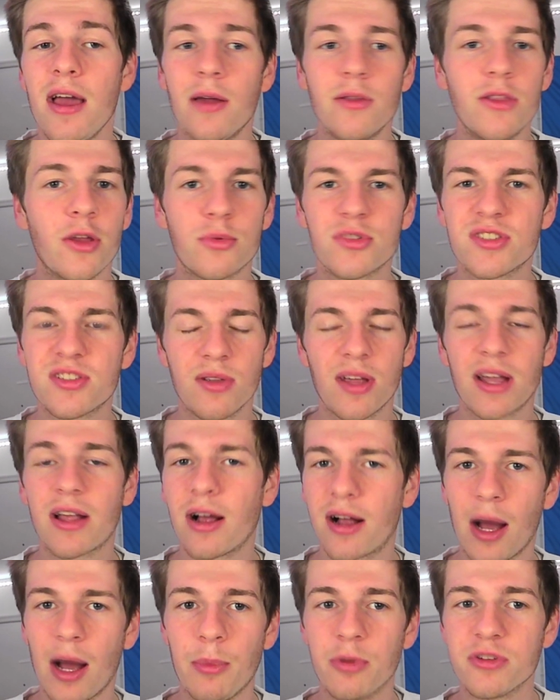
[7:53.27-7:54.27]
There was like a
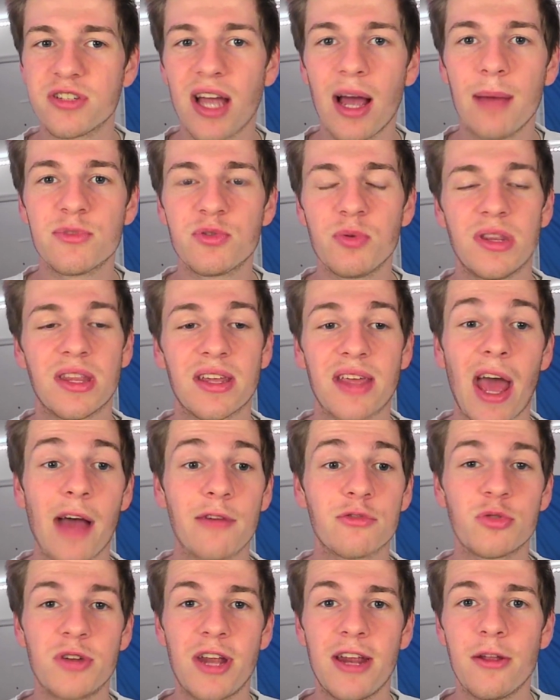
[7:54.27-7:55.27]
couple times when the
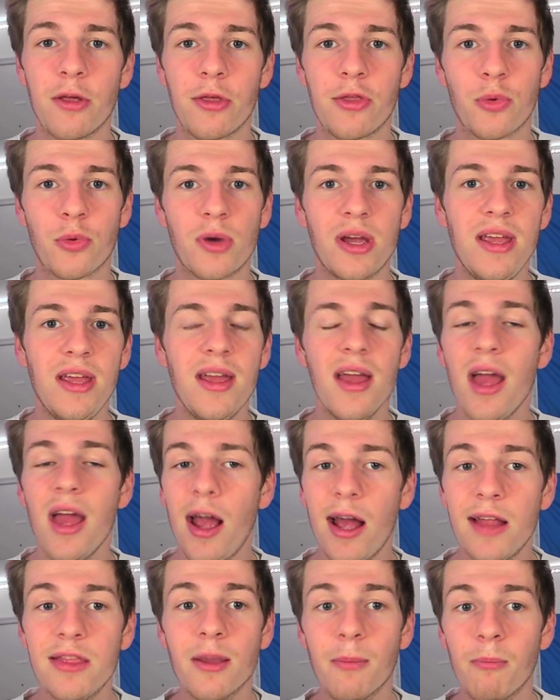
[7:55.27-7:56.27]
Cavs would hit a three,
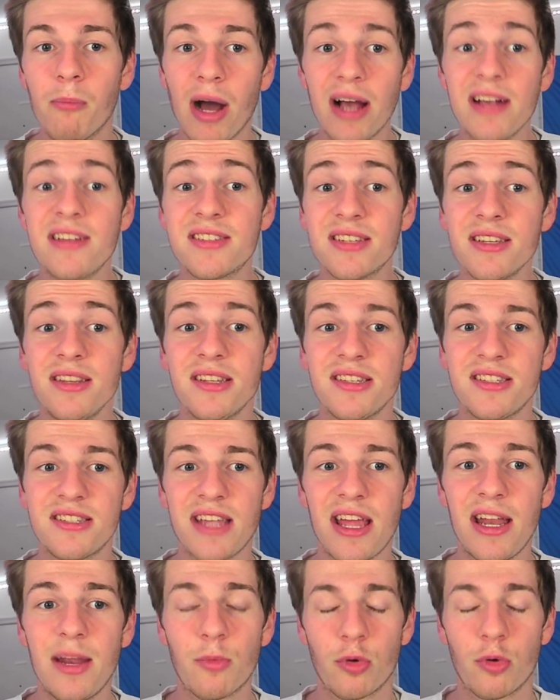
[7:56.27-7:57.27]
and the mics in the
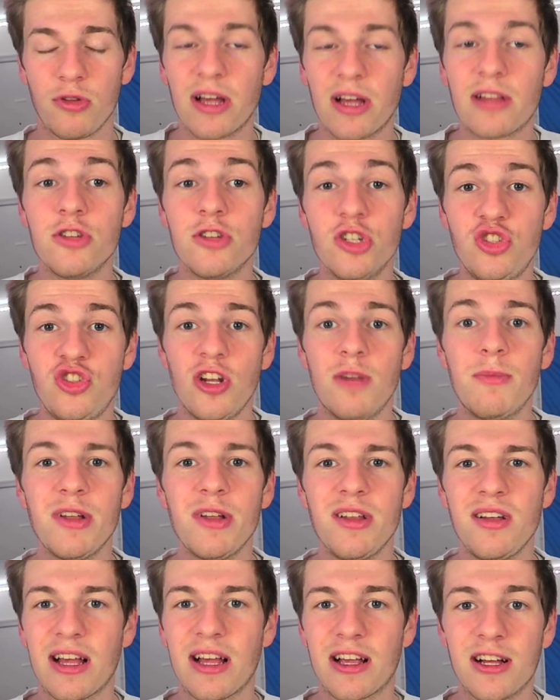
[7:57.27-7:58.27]
stadium were like
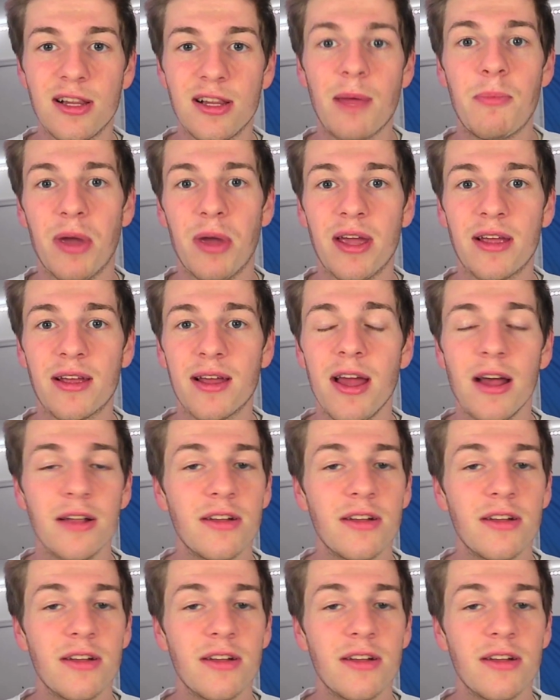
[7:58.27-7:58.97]
legitimately like clipping.